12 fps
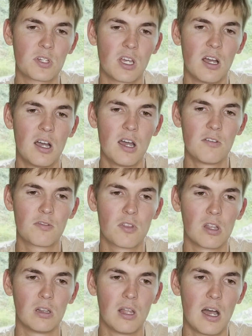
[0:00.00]
to hunt for
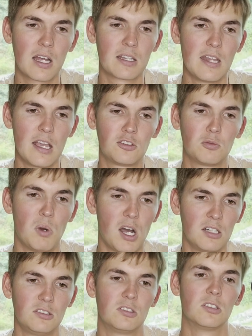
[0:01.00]
the Loch Ness
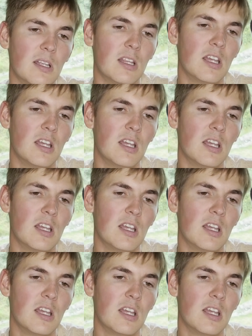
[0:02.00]
monster.